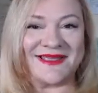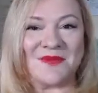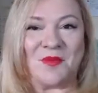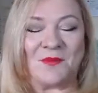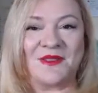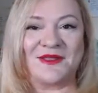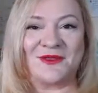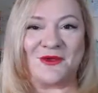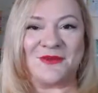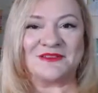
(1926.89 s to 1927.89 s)
they can pop that in
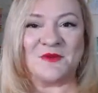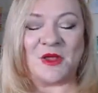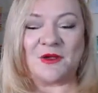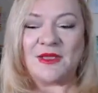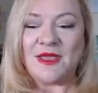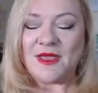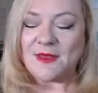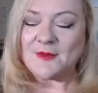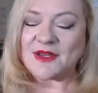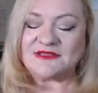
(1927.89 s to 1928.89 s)
the comments below.
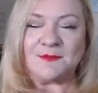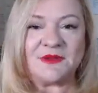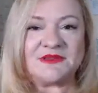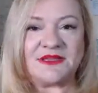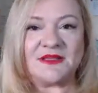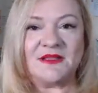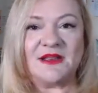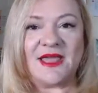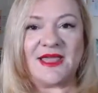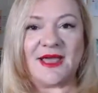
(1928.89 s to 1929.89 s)
But it's a particular
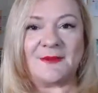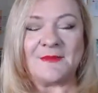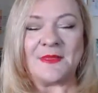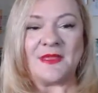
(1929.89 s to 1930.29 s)
layer.